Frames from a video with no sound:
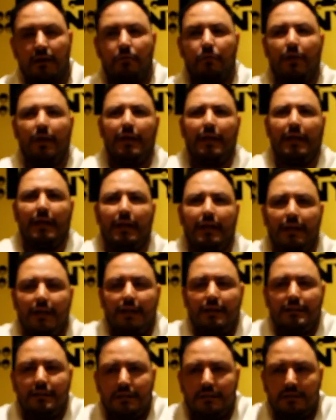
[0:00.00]
Well,
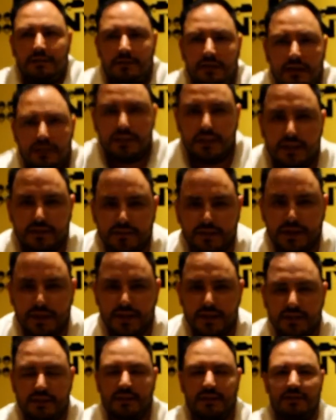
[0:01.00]
it's relatively
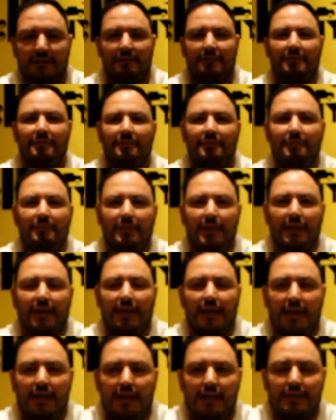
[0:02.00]
easier
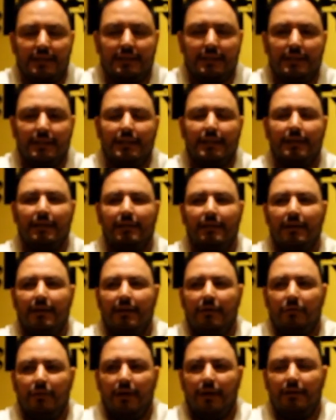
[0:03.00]
because,
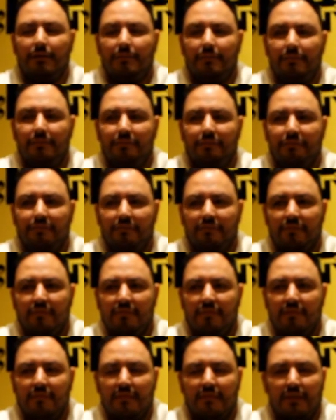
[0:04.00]
well,
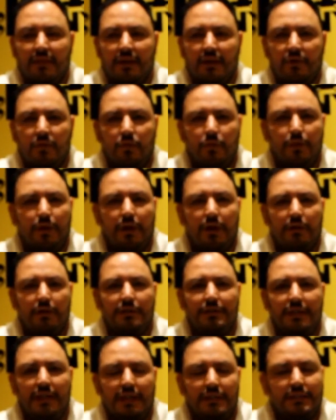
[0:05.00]
we
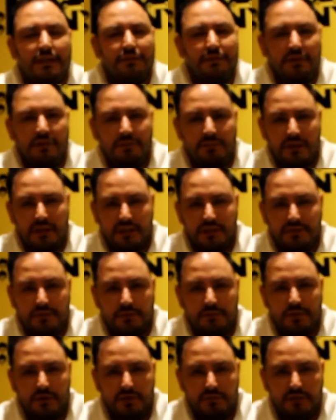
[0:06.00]
are just a few minutes
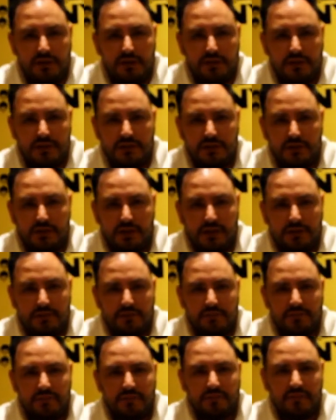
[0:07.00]
from Yuma, Arizona.
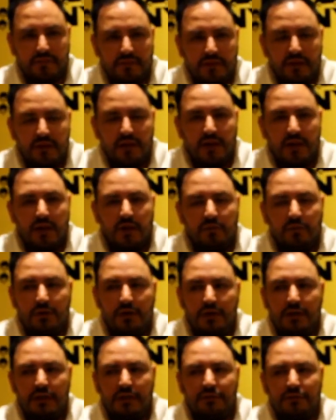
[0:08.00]

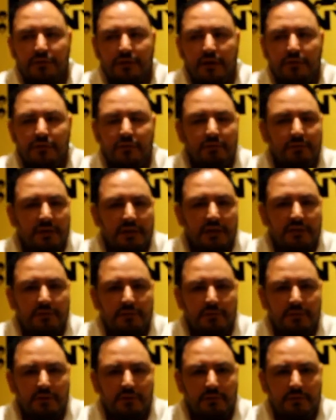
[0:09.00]
We're just a few minutes
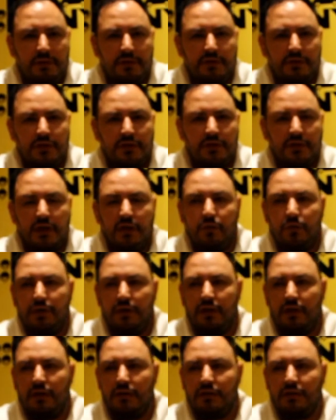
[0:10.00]
from Yuma, Arizona. We
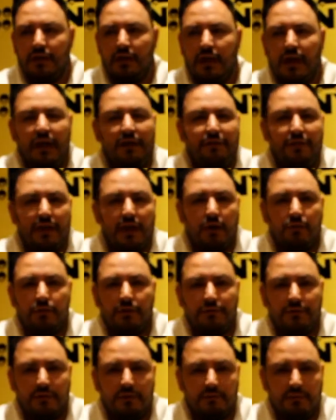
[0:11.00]
are half an hour
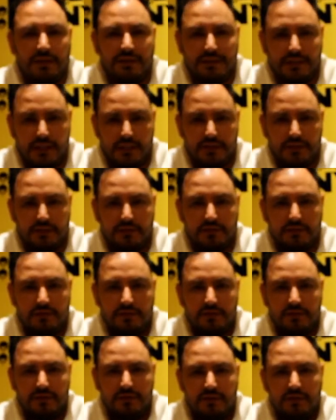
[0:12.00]
from El Centro.
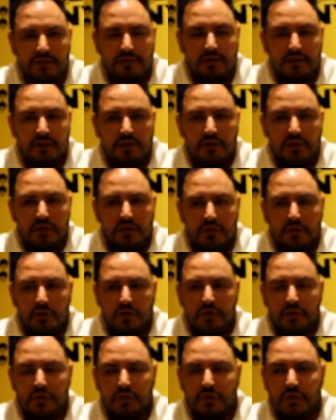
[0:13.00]
Mm-hmm.
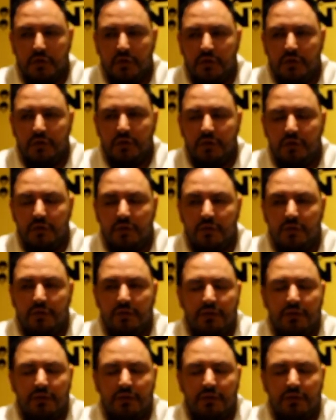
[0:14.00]
So,